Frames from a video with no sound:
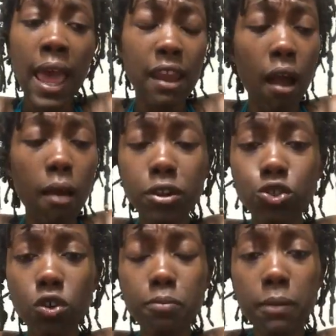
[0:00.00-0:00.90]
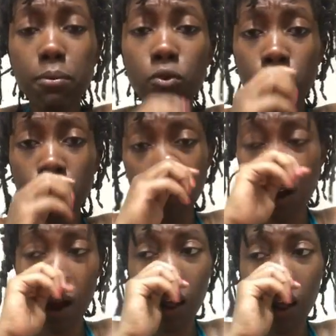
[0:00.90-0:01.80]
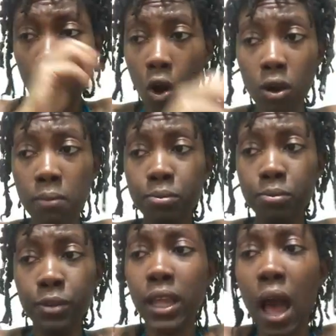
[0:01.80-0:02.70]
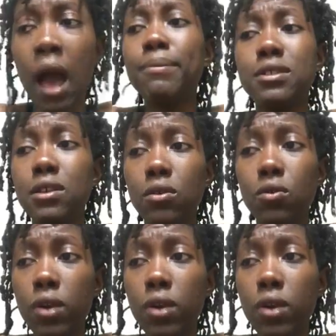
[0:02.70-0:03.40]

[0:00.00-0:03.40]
Now, I'm pretty sure people who are completely opposite